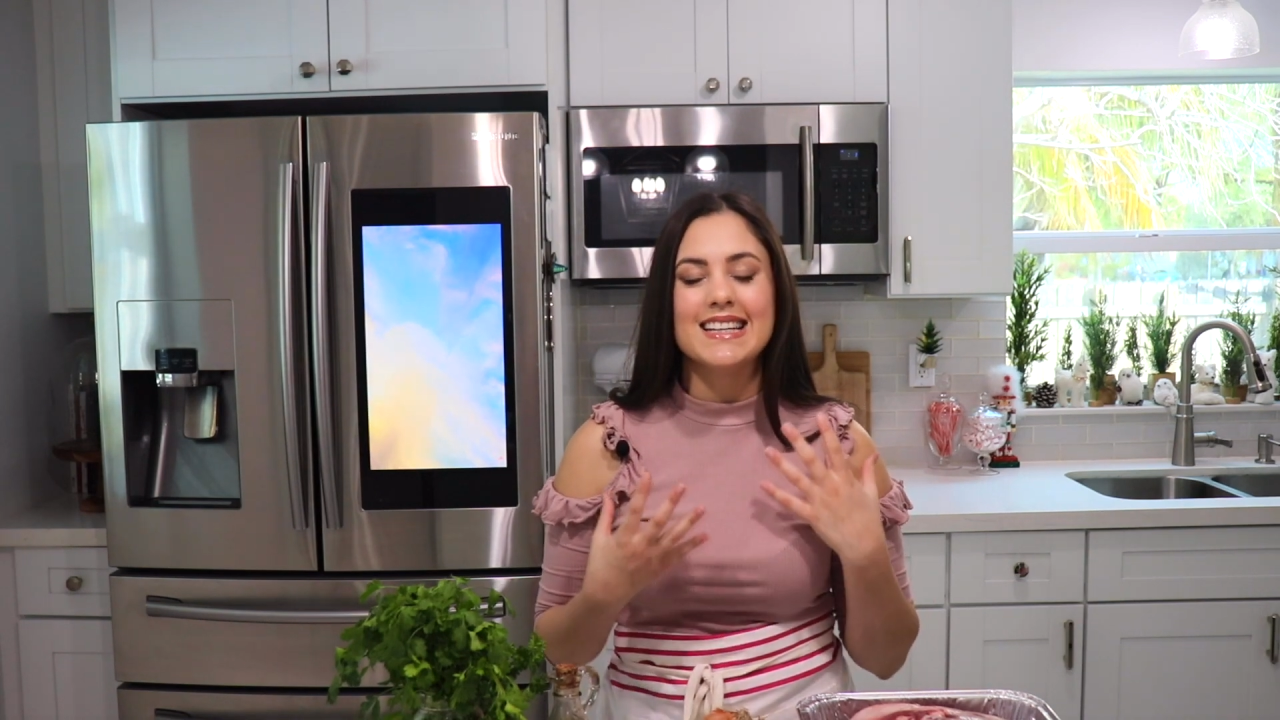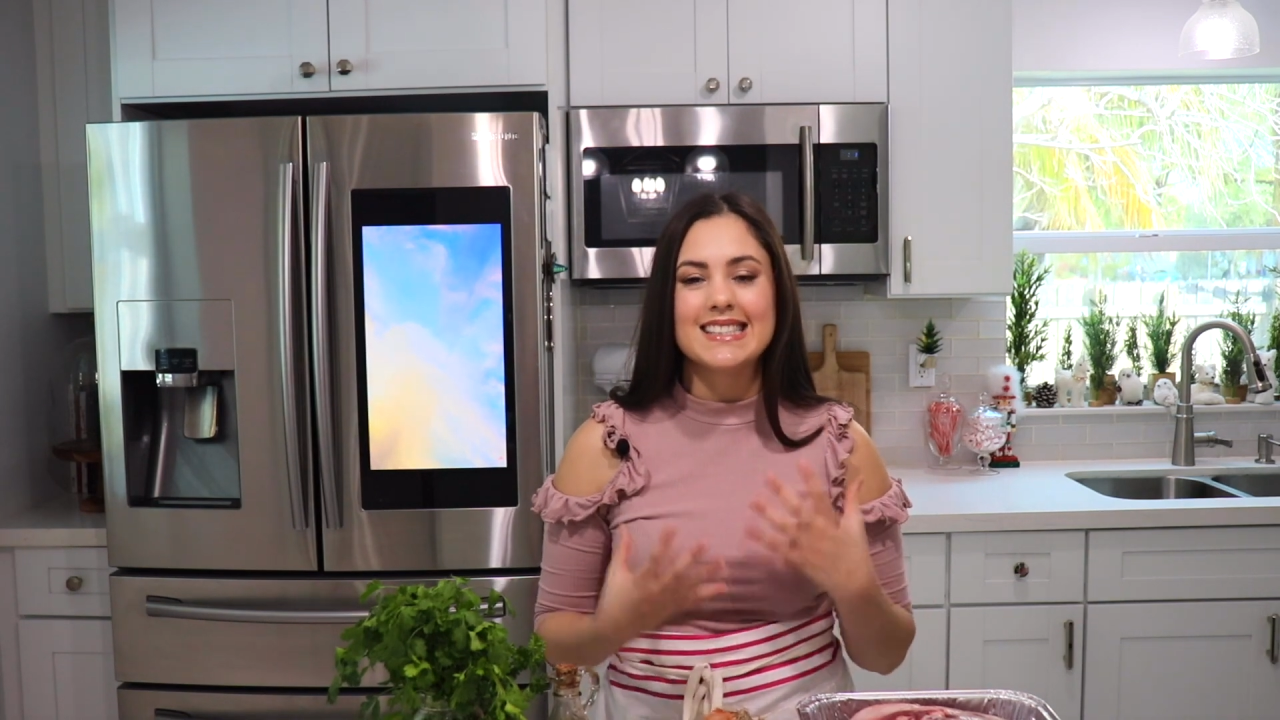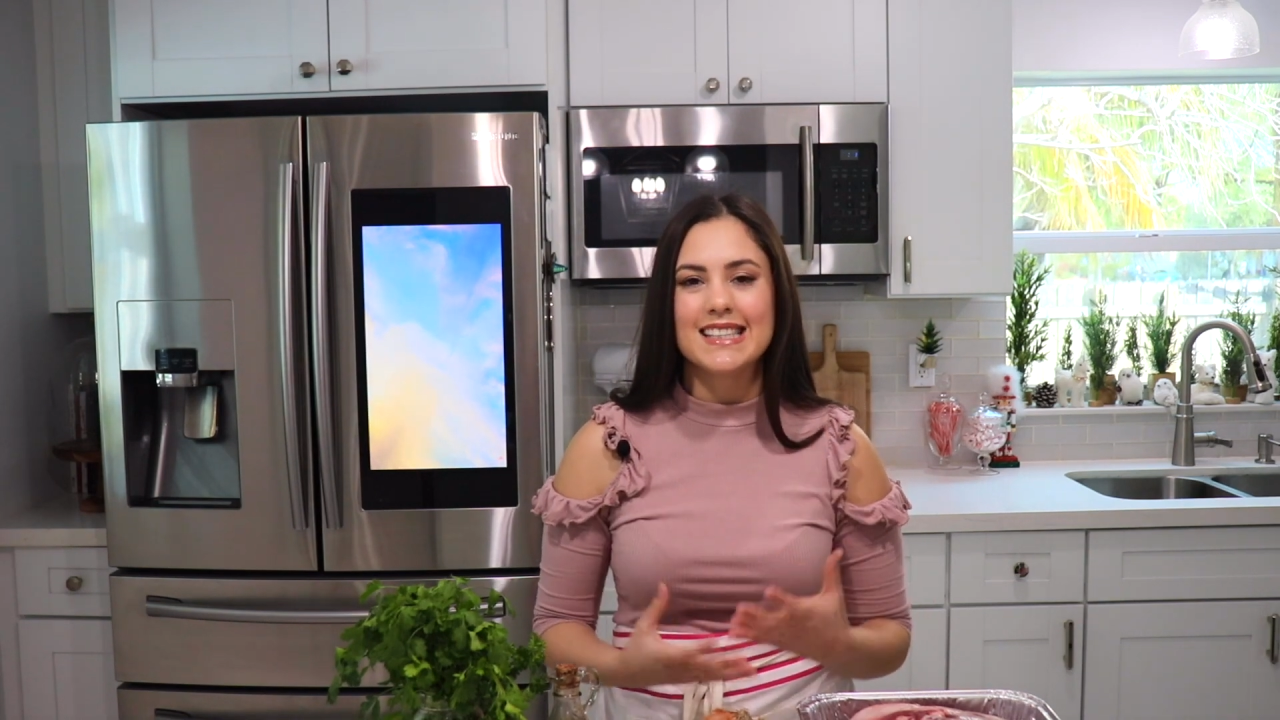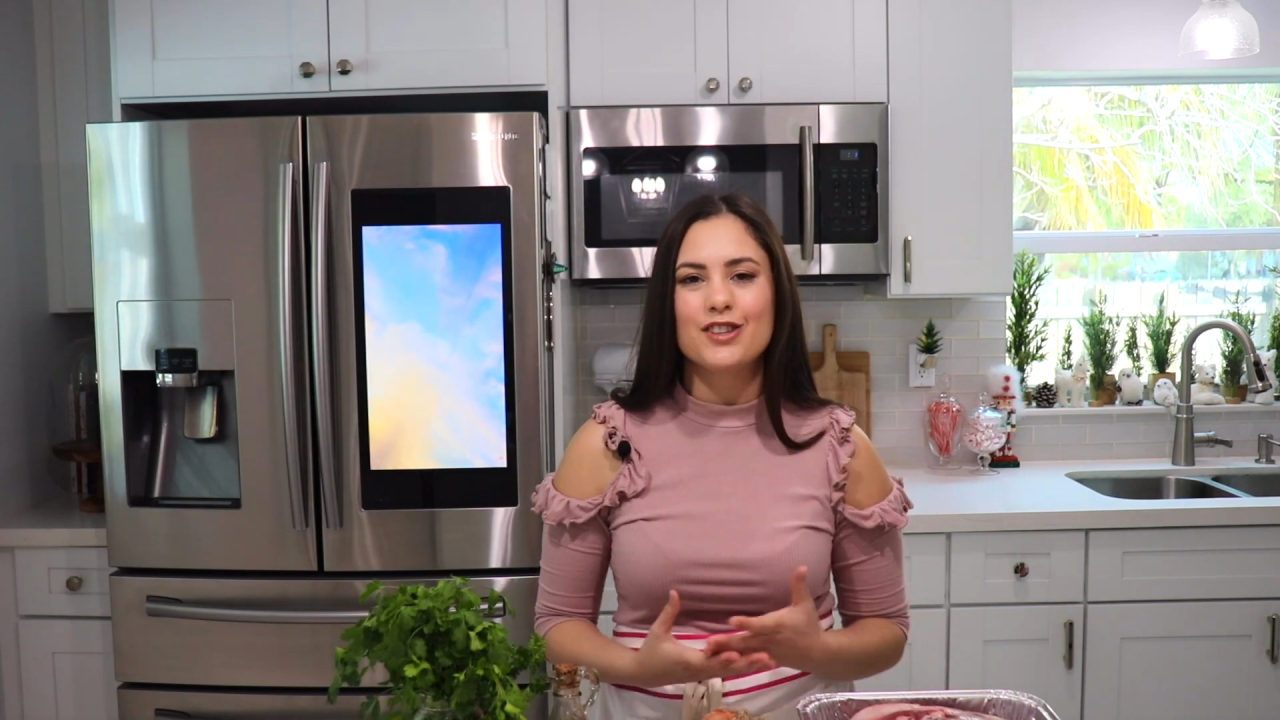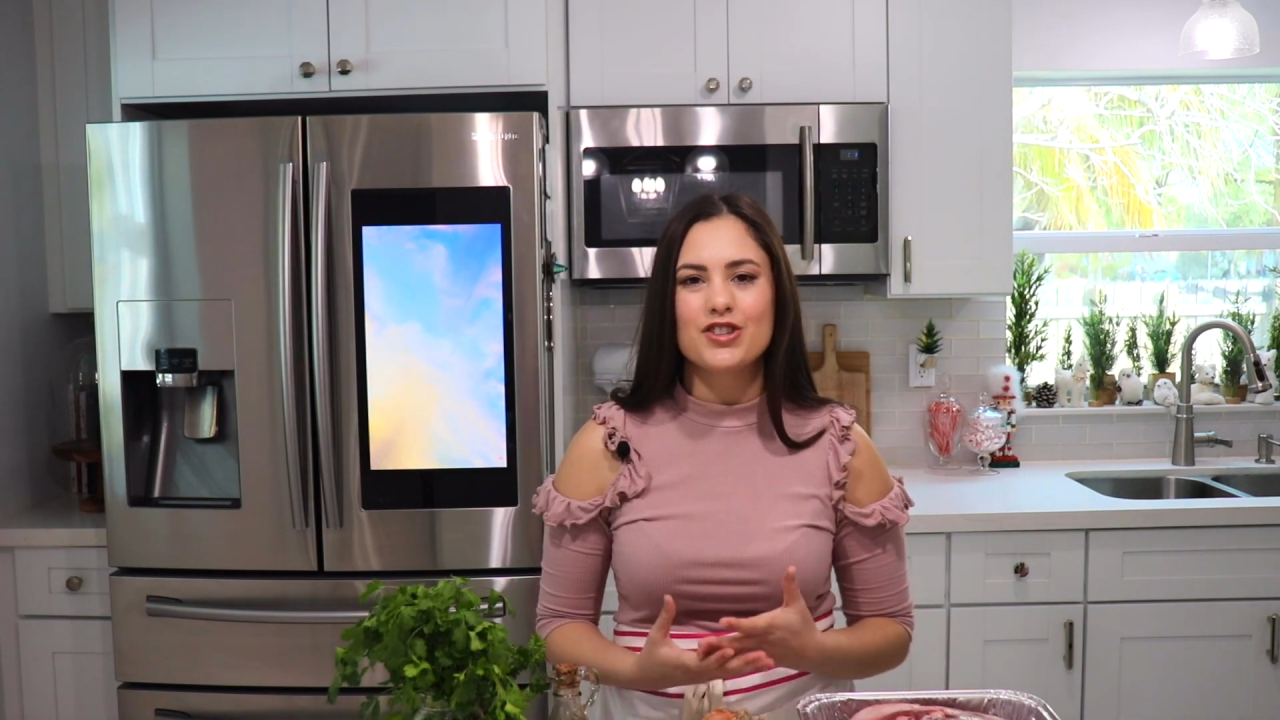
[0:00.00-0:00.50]
and
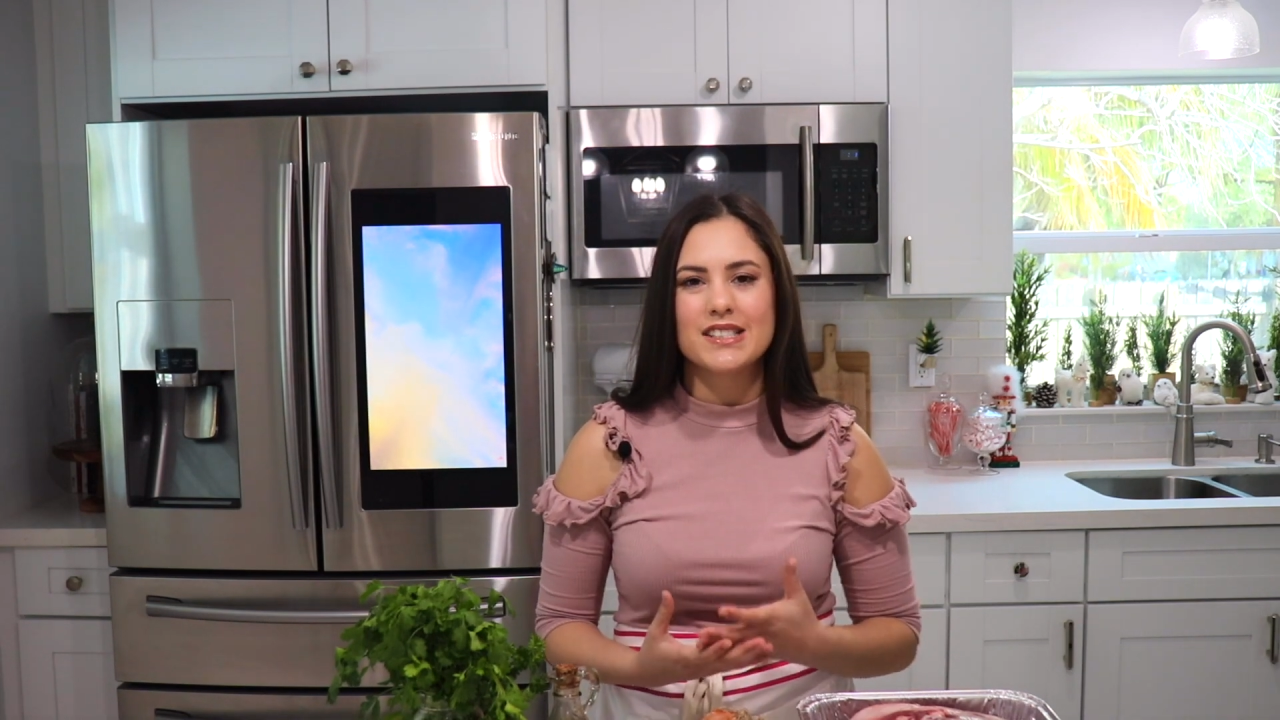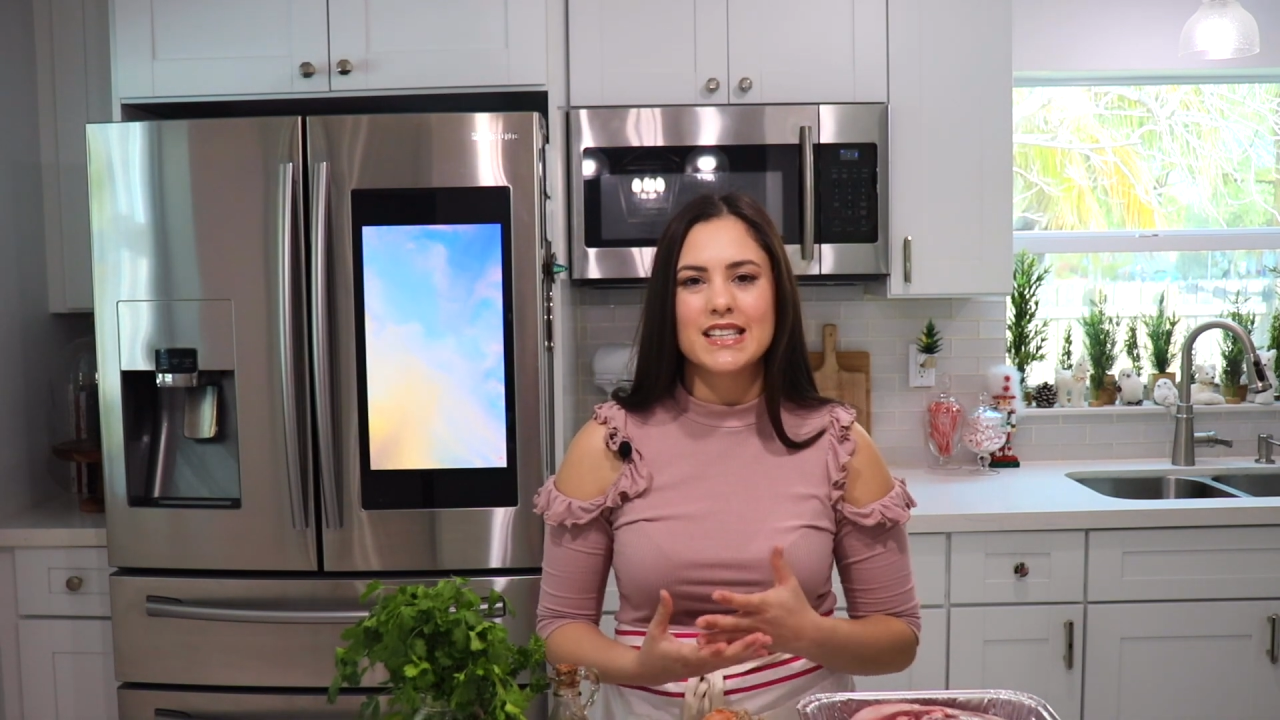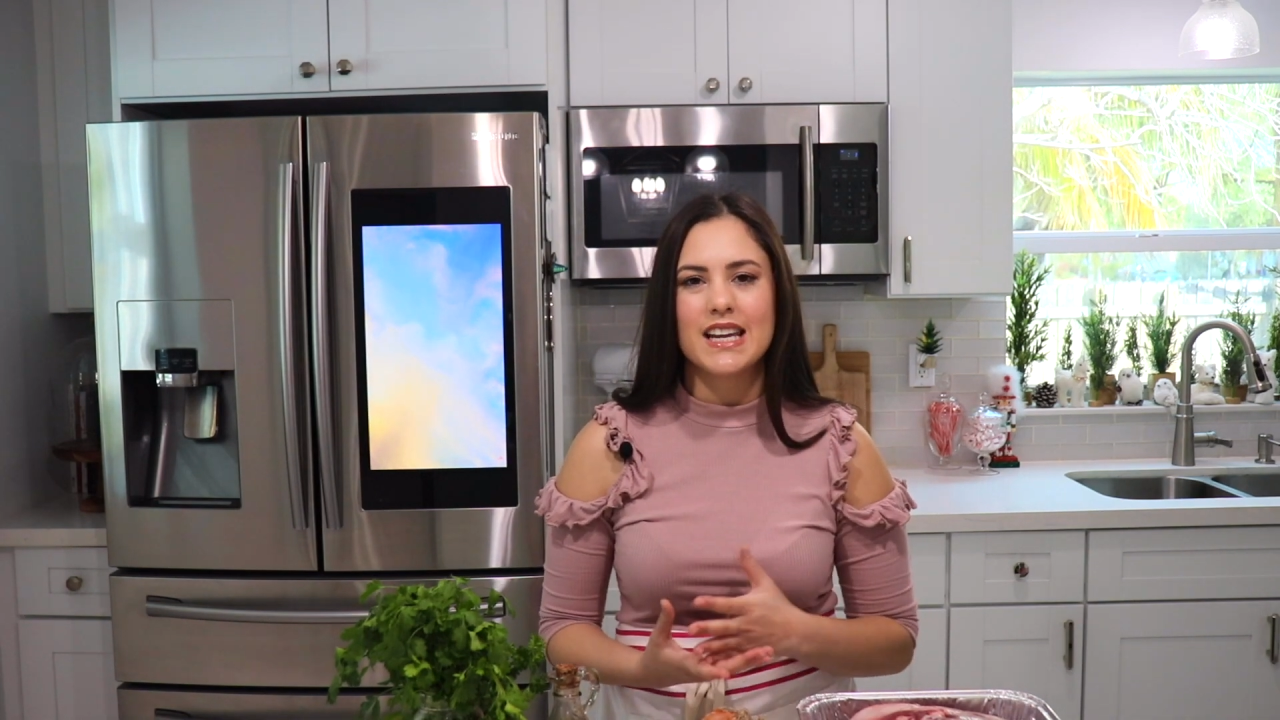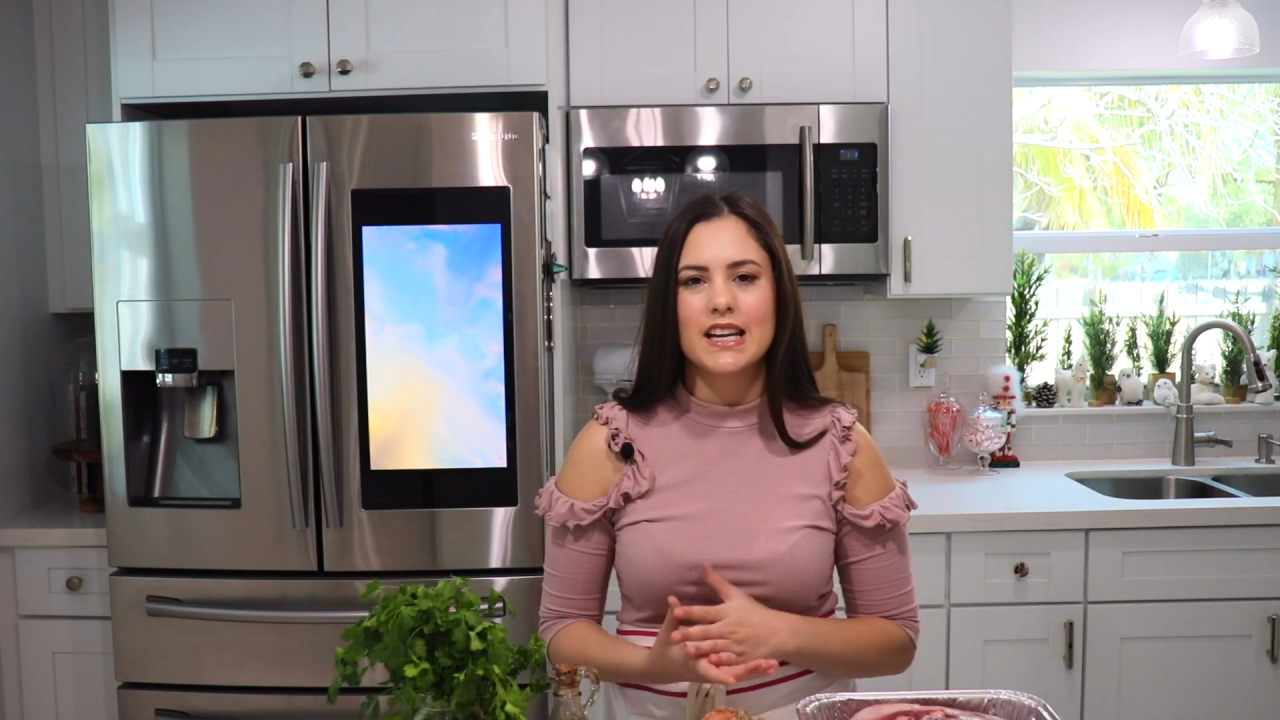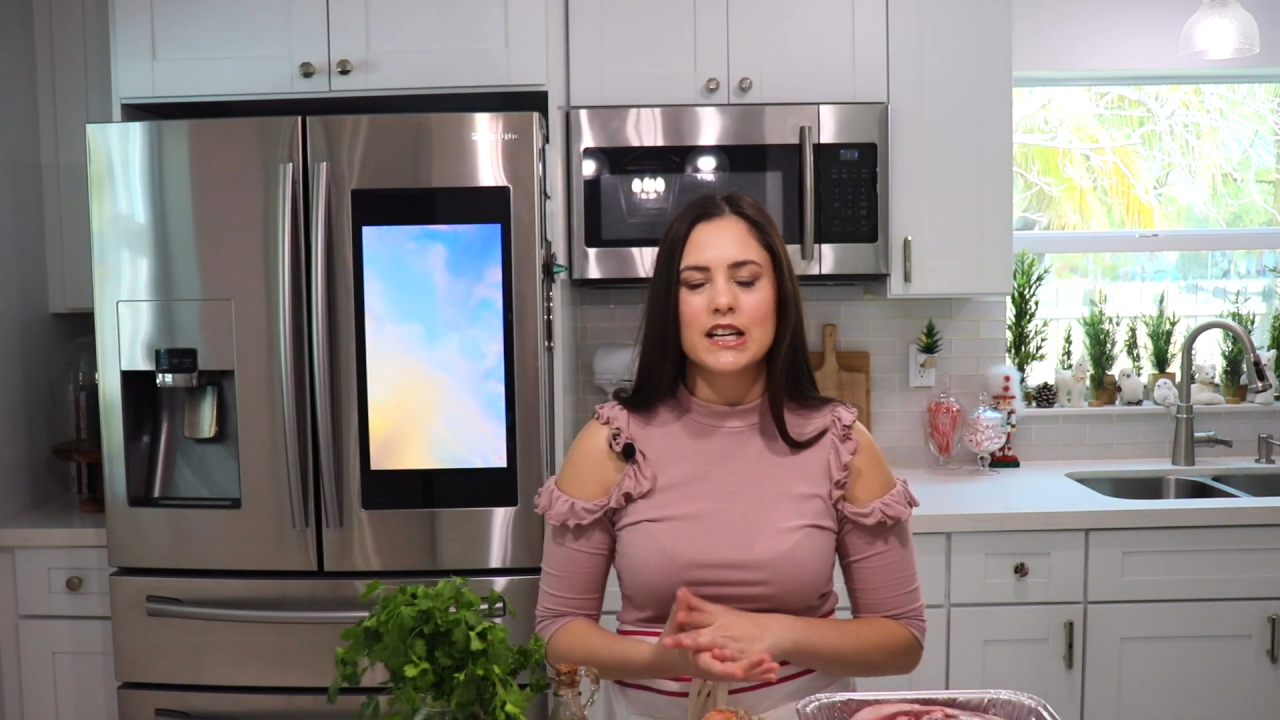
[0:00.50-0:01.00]
citrusy,